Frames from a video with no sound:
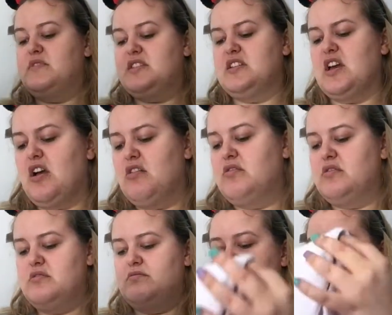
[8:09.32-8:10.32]
so
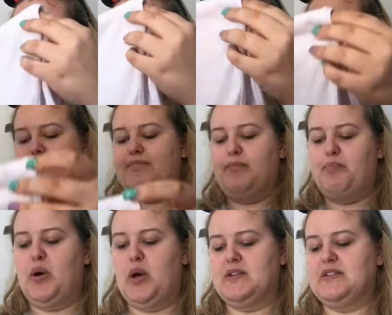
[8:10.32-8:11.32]

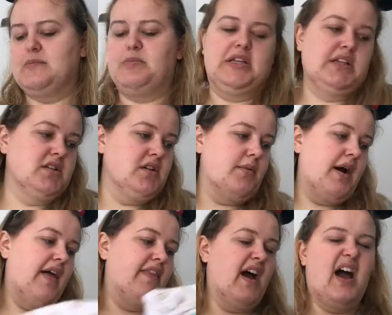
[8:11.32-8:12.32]
possibly gonna
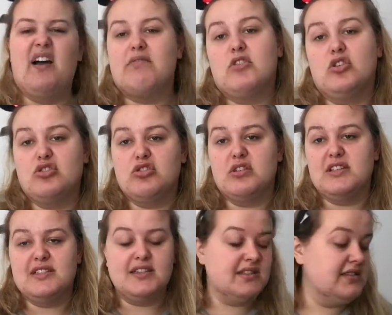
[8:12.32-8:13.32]
wear that. I've got
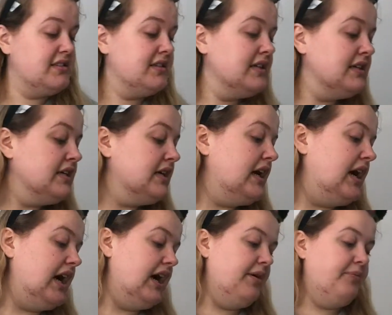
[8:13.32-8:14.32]
choices,
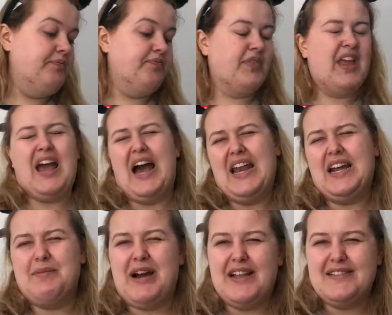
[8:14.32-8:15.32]
and I
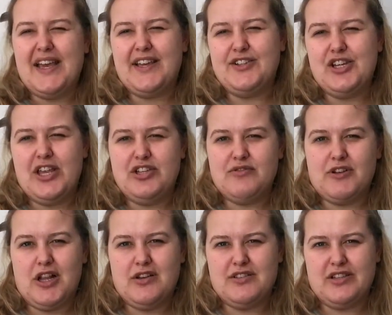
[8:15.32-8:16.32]
might take a change of
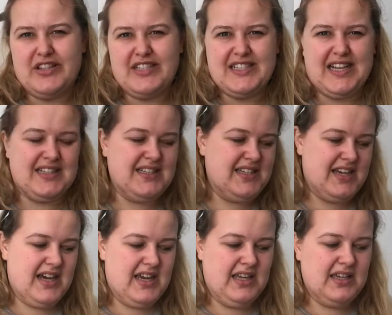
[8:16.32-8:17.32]
clothes on the
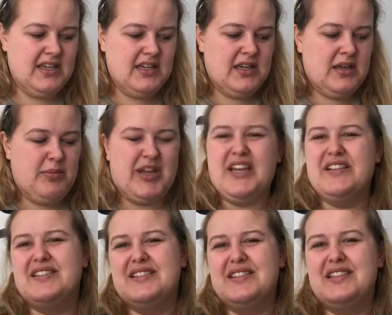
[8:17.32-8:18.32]
Saturday
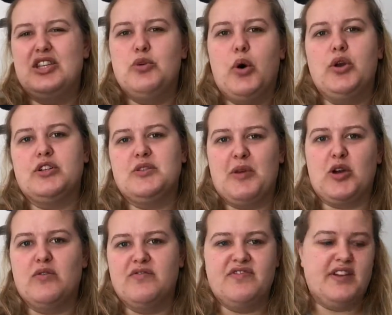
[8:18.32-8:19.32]
because you want to be
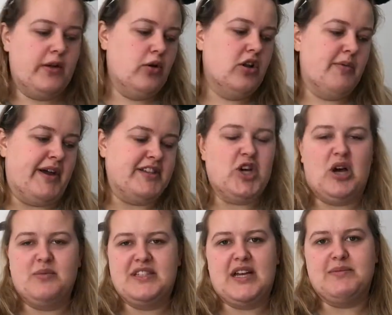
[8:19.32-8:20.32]
comfy. All of my
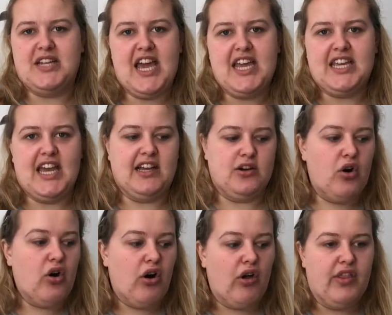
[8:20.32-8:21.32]
tops that I'm taking,
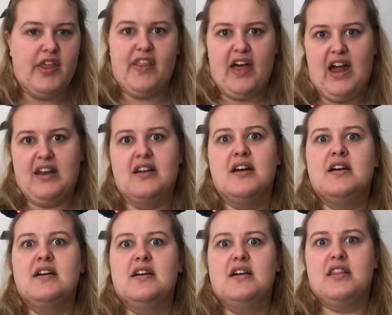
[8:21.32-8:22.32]
other than
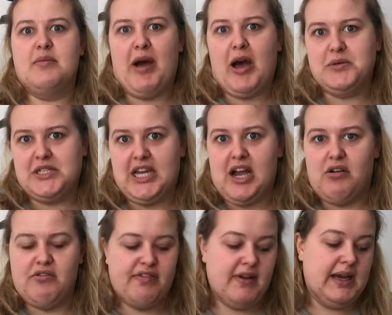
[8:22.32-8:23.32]
the bounding
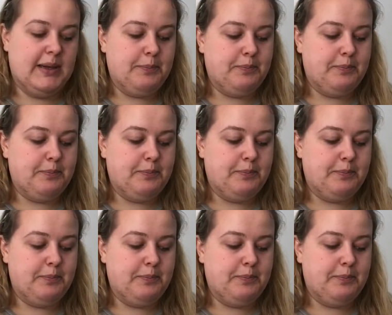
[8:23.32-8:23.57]
outfit,